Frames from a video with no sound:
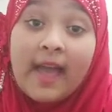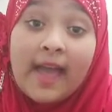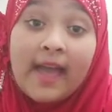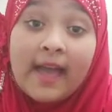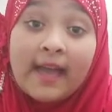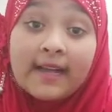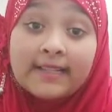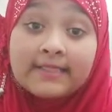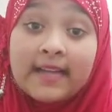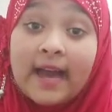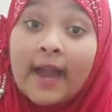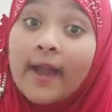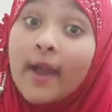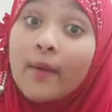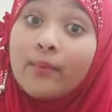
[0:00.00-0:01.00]
And
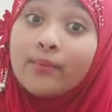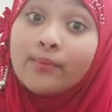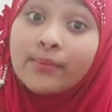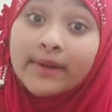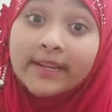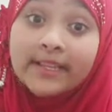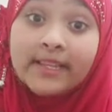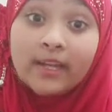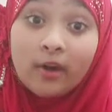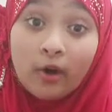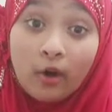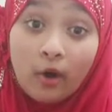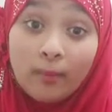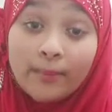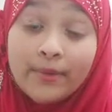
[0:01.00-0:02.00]
I really
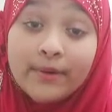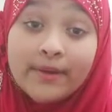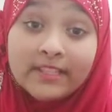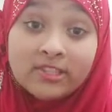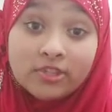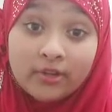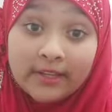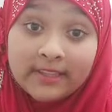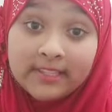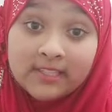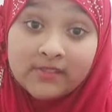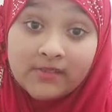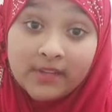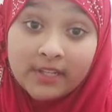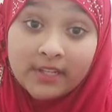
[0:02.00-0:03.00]
hope you enjoyed
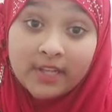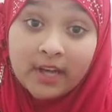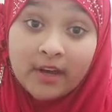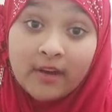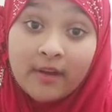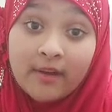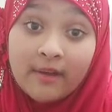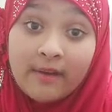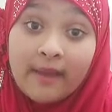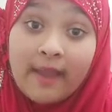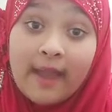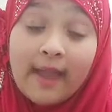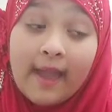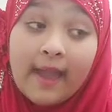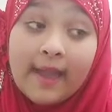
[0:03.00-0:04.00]
this video
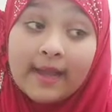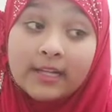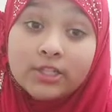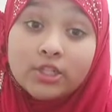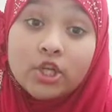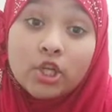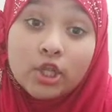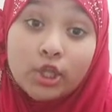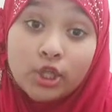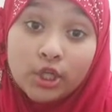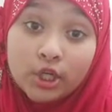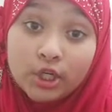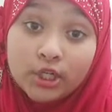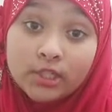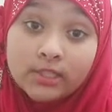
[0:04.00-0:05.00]
and
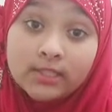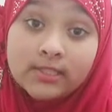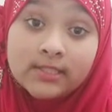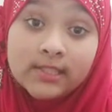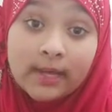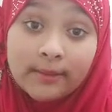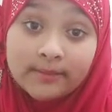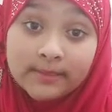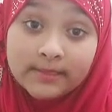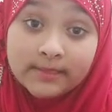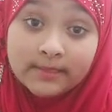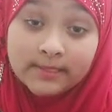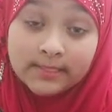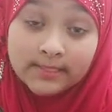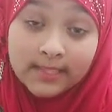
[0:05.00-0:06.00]
learned some
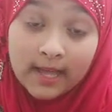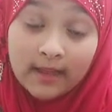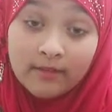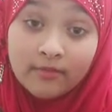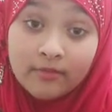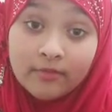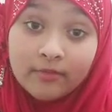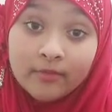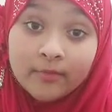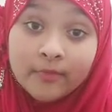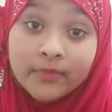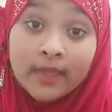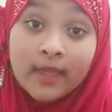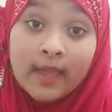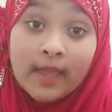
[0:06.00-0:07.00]
stuff.
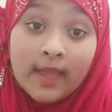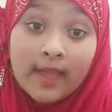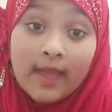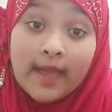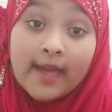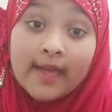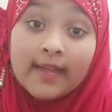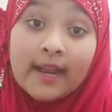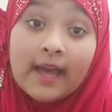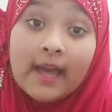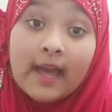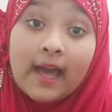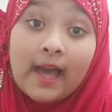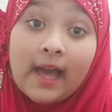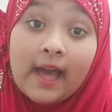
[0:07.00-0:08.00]
And
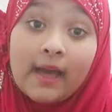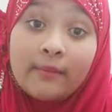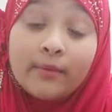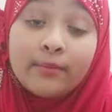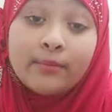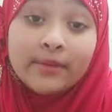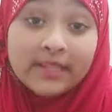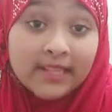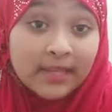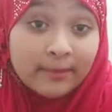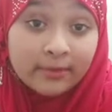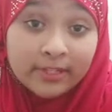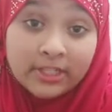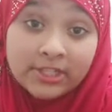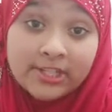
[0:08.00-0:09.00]
I would really
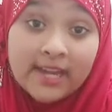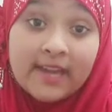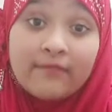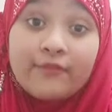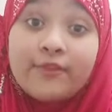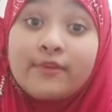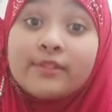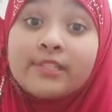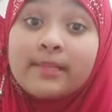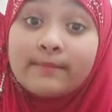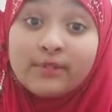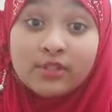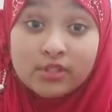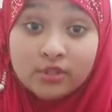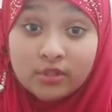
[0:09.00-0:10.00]
appreciate if you
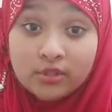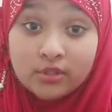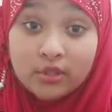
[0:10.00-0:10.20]
subscribe,